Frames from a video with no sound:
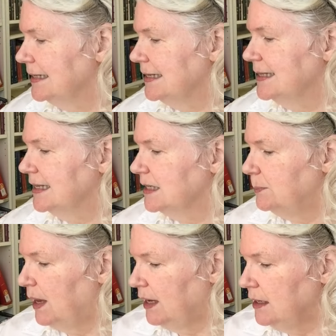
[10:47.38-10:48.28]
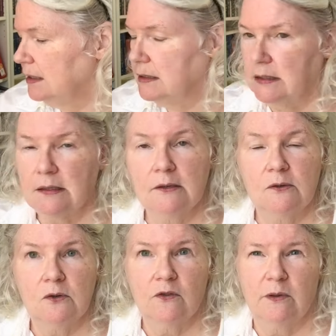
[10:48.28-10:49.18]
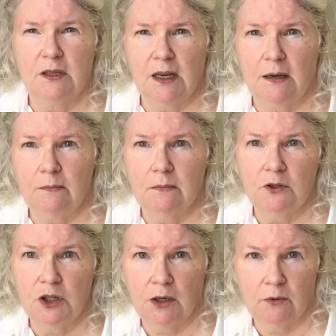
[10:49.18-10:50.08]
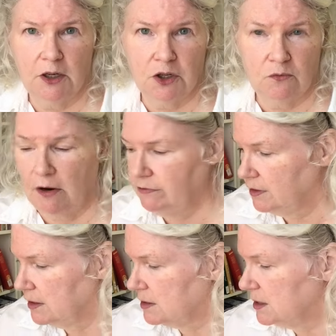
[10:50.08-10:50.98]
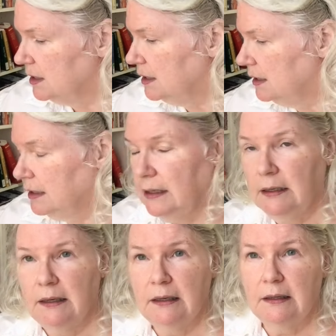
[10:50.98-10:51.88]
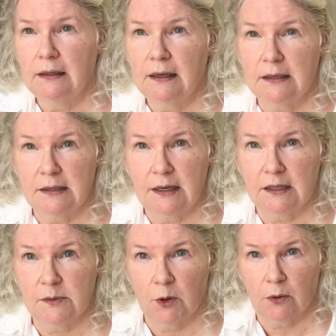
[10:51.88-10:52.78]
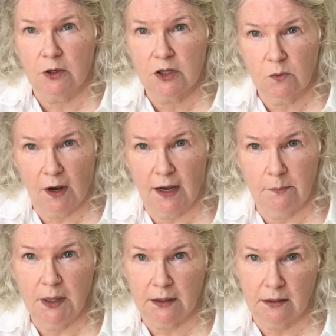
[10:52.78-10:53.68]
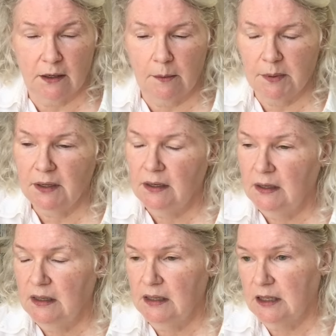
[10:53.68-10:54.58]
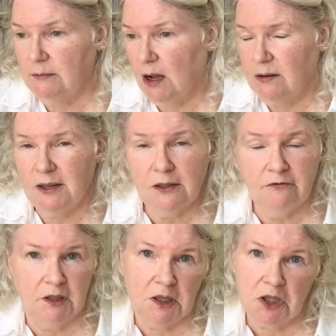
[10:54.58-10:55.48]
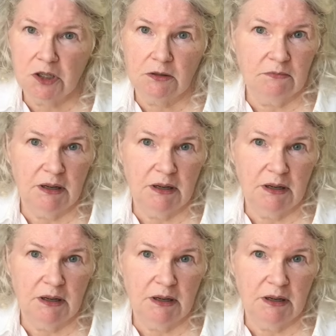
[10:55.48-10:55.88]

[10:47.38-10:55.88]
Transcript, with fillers: de Cespedes, who's from the same generation roughly as, as Ginzburg, which is why I picked it up. Um, nearly finished